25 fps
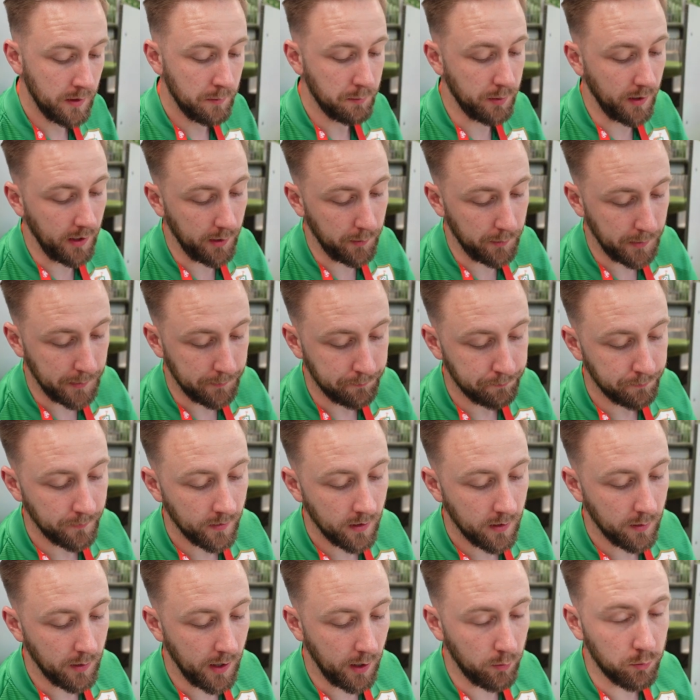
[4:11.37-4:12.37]
But anyway,
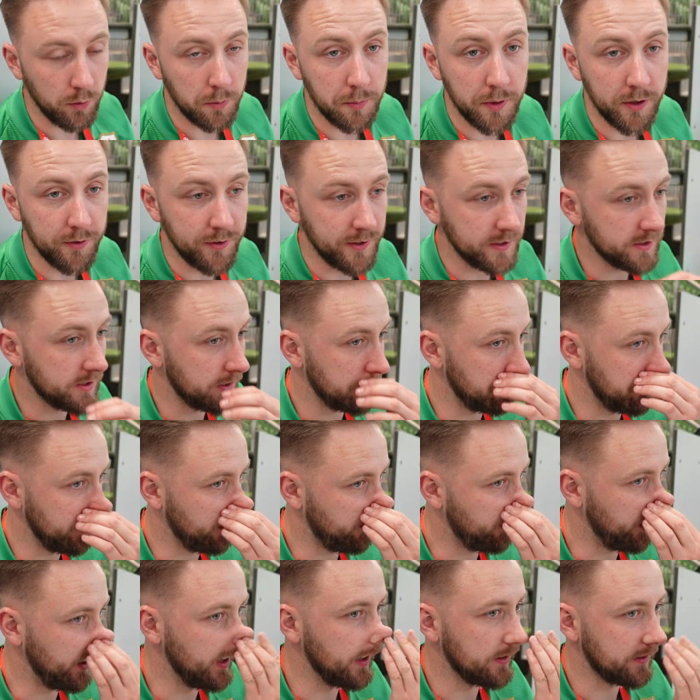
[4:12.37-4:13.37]
we'll move into the
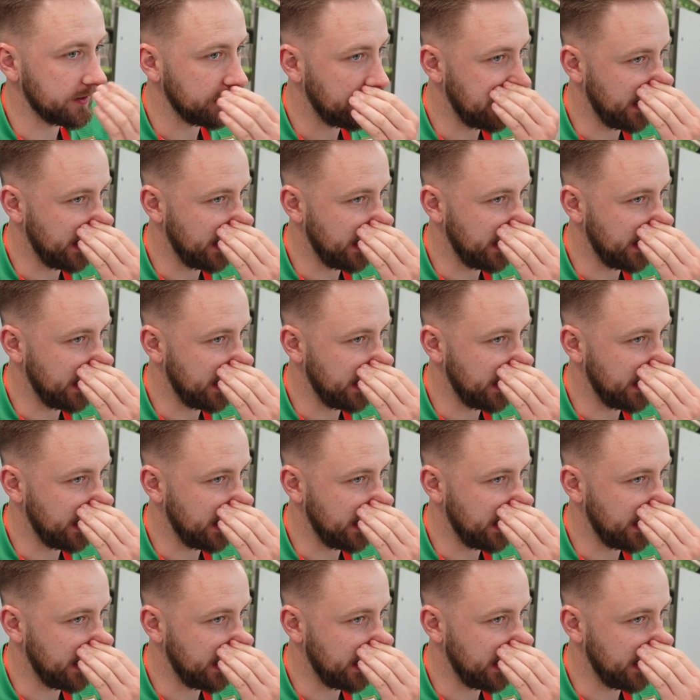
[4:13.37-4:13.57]
midfield.